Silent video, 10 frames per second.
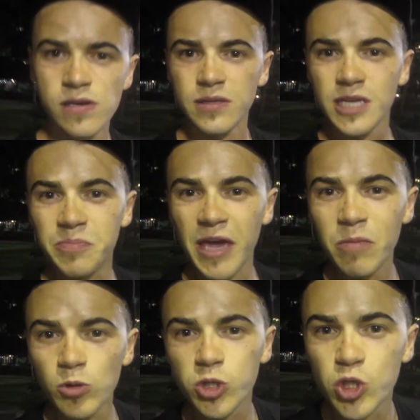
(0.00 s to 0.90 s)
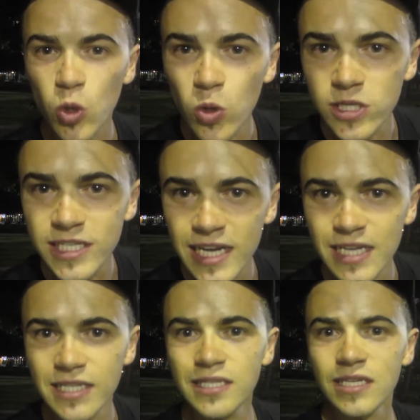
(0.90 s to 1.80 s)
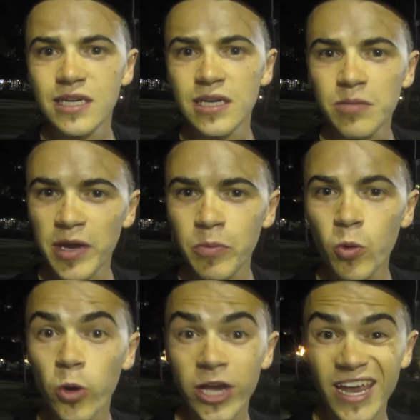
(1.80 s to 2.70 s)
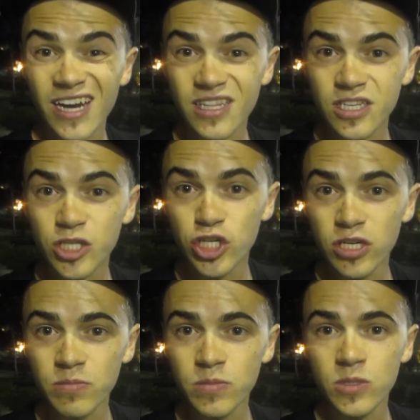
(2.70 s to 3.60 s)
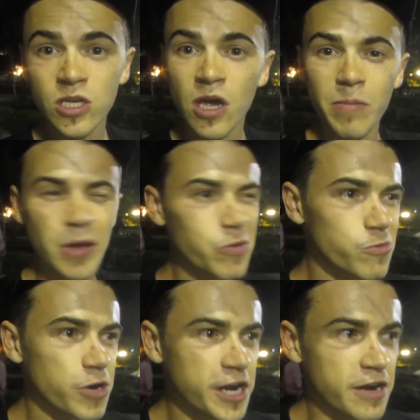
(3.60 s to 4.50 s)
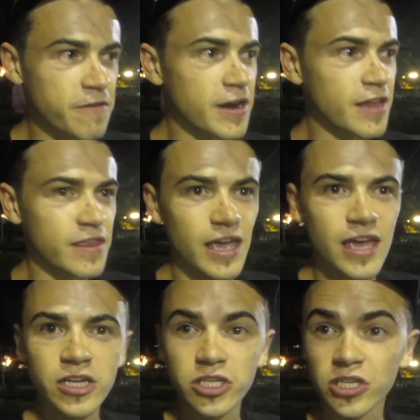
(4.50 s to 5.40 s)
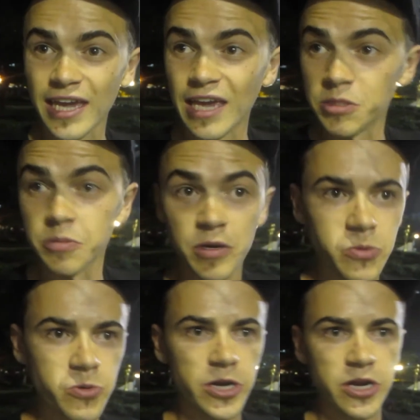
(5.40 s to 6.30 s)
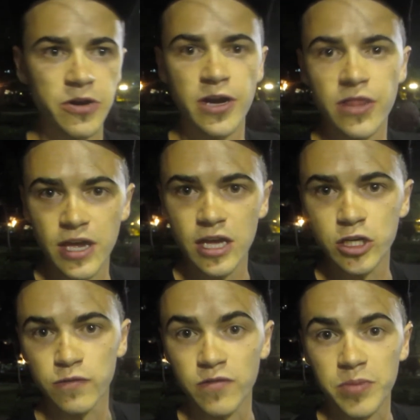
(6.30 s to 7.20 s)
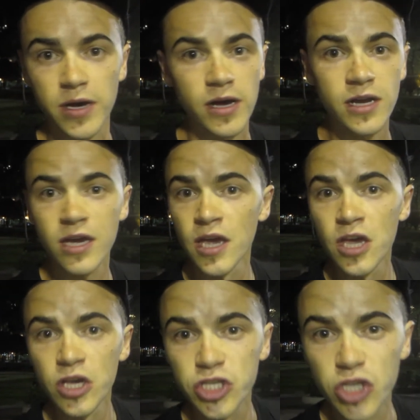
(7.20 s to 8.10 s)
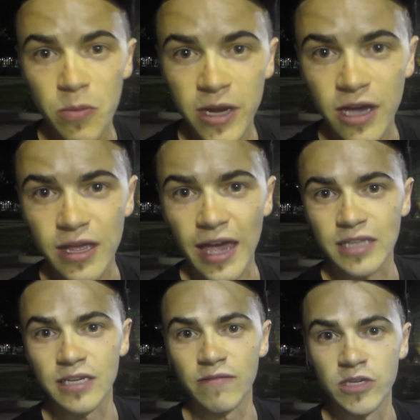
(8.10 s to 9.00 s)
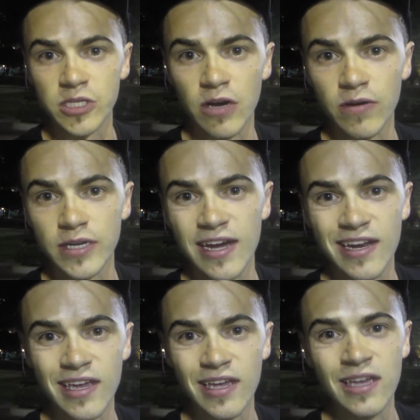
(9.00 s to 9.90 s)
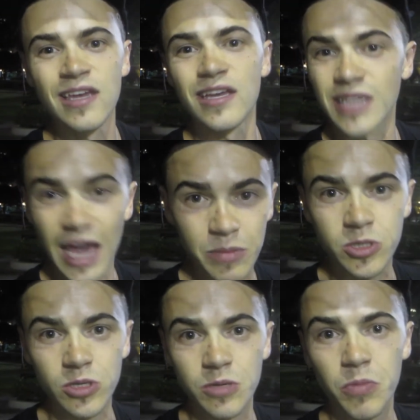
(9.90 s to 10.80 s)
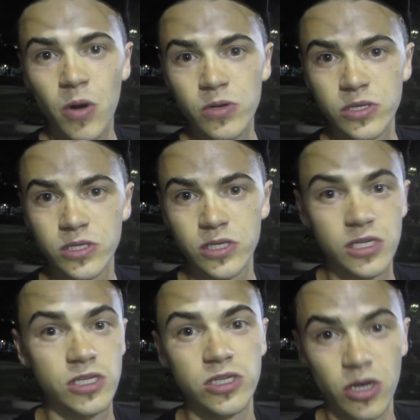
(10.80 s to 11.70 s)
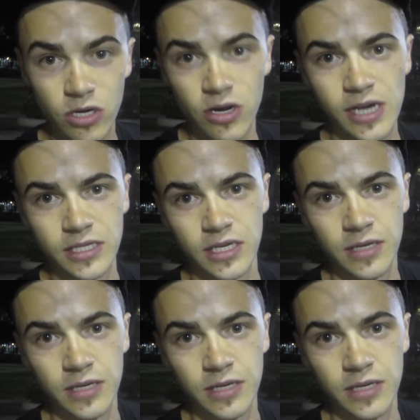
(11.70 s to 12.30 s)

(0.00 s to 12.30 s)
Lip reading: There's people sword dancing, people working out at the gyms, people running around the edge. There's like heaps of people running around the edge of the park. So many other activities going down here. It's absolutely bonkers. It is so crazy.